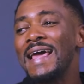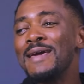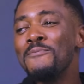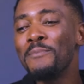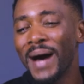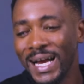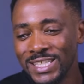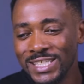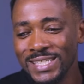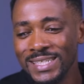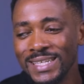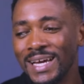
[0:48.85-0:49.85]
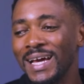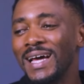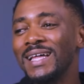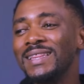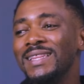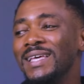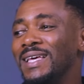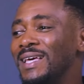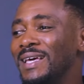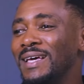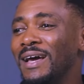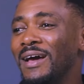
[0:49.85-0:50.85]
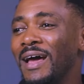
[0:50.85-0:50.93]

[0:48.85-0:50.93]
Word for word: Imagine the